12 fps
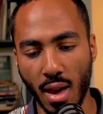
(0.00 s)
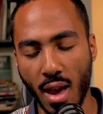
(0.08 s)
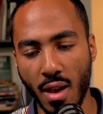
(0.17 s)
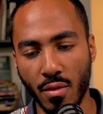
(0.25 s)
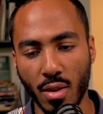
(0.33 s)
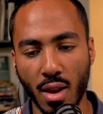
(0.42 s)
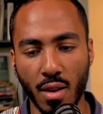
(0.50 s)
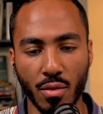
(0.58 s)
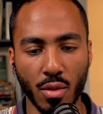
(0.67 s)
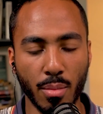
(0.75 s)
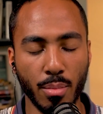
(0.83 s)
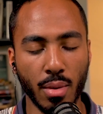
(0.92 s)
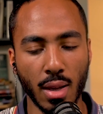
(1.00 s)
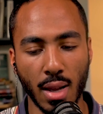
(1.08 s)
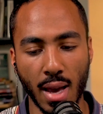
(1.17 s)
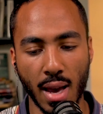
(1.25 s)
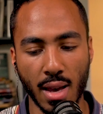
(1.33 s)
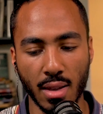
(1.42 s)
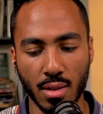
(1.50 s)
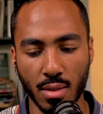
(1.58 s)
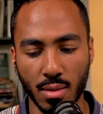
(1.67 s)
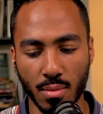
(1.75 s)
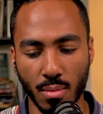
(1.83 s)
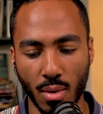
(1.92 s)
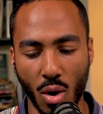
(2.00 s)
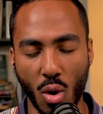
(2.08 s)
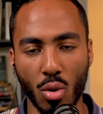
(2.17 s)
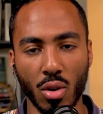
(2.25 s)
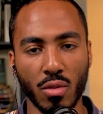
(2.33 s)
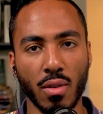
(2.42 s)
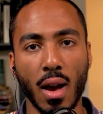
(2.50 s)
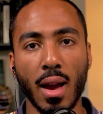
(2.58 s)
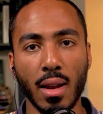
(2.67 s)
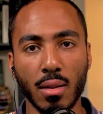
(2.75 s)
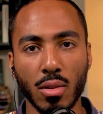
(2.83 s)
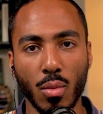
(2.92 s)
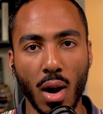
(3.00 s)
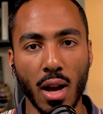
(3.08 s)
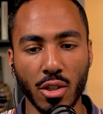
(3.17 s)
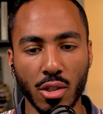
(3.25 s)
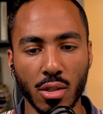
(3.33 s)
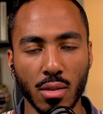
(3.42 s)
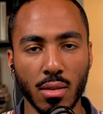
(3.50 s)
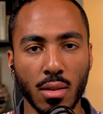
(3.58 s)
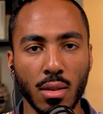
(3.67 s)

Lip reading: every bit as horrifying to watch.